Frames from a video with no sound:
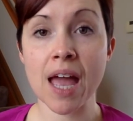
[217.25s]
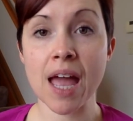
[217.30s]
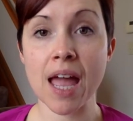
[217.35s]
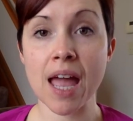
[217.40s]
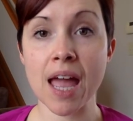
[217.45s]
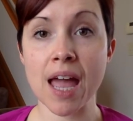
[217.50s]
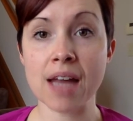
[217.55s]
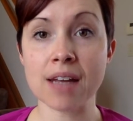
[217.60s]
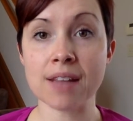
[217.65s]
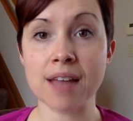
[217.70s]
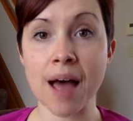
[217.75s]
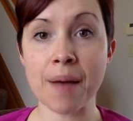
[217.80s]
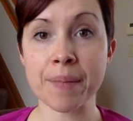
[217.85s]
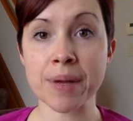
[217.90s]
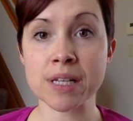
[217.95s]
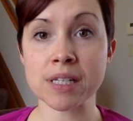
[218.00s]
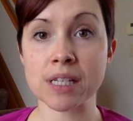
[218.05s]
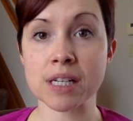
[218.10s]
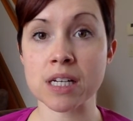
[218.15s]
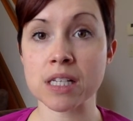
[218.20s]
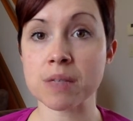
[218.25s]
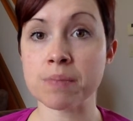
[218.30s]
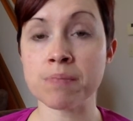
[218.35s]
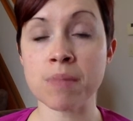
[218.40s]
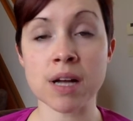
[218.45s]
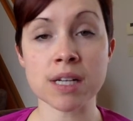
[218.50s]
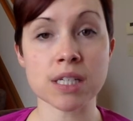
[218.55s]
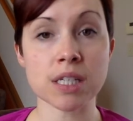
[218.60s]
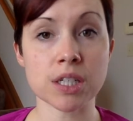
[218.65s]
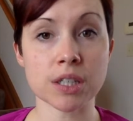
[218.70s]
And that means that it's
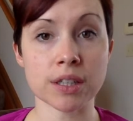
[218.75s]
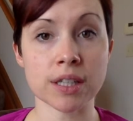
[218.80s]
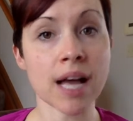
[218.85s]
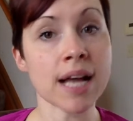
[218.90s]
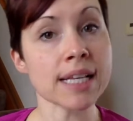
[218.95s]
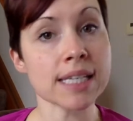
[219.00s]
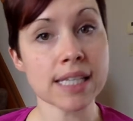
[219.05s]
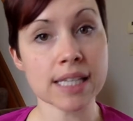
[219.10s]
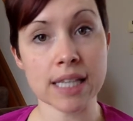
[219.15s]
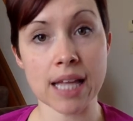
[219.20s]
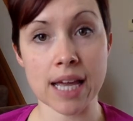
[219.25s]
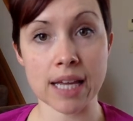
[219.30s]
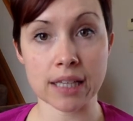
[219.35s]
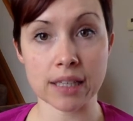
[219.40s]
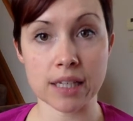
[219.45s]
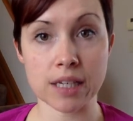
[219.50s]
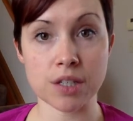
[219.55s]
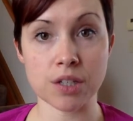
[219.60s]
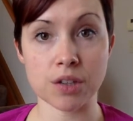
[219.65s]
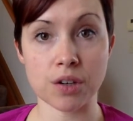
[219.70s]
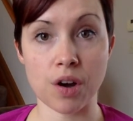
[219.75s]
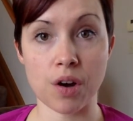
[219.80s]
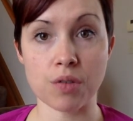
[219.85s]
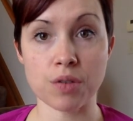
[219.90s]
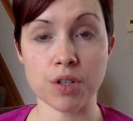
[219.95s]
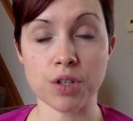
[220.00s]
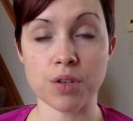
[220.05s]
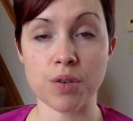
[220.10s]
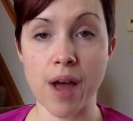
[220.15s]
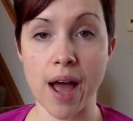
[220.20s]
much less likely to go
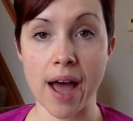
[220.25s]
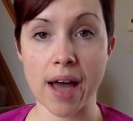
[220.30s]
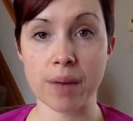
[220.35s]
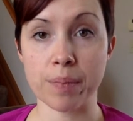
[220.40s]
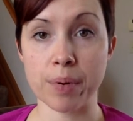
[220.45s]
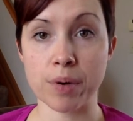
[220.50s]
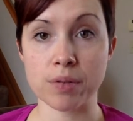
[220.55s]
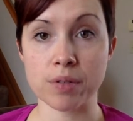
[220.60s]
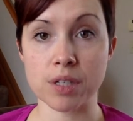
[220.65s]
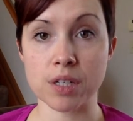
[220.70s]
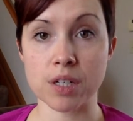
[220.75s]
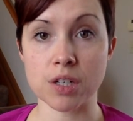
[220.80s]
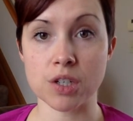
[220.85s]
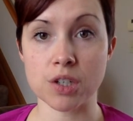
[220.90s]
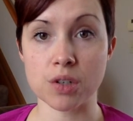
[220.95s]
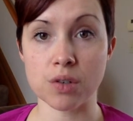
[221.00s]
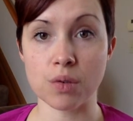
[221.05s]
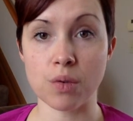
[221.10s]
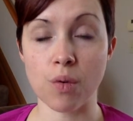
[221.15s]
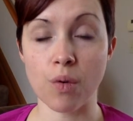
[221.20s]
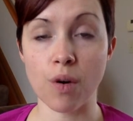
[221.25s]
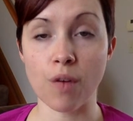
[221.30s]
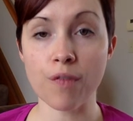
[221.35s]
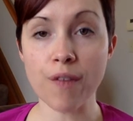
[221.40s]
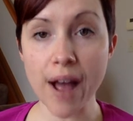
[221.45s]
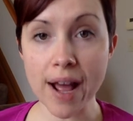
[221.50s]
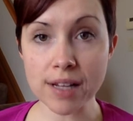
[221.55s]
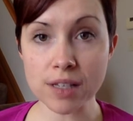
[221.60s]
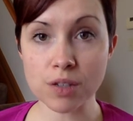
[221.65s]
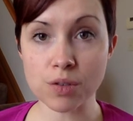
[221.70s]
to adipose tissue or
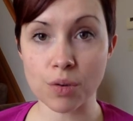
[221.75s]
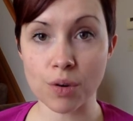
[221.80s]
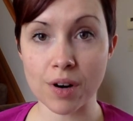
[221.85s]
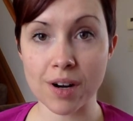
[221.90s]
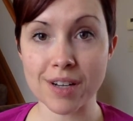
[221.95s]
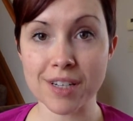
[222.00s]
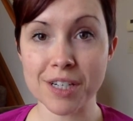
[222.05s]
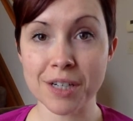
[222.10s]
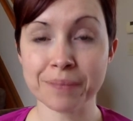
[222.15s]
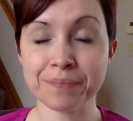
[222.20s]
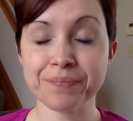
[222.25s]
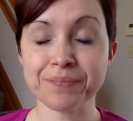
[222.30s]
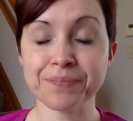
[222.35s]
fat storage.